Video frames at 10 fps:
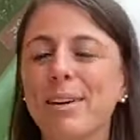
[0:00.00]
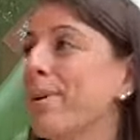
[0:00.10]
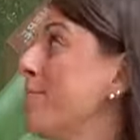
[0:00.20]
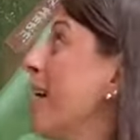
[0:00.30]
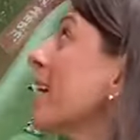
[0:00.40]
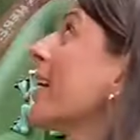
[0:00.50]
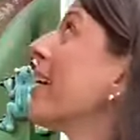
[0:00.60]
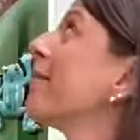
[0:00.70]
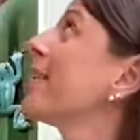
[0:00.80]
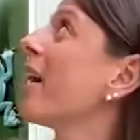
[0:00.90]
in my
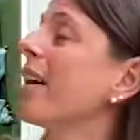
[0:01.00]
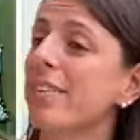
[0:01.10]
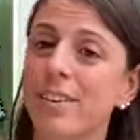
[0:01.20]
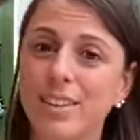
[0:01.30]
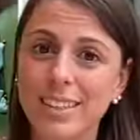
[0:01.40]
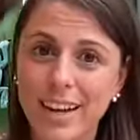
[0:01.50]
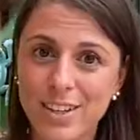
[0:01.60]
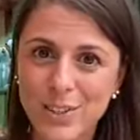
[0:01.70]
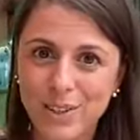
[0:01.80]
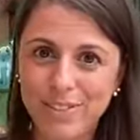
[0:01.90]
backyard with our little
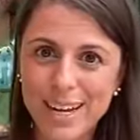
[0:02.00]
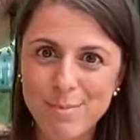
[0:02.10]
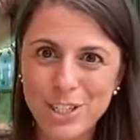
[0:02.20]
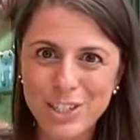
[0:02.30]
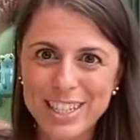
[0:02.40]
dinosaur friend, Mr.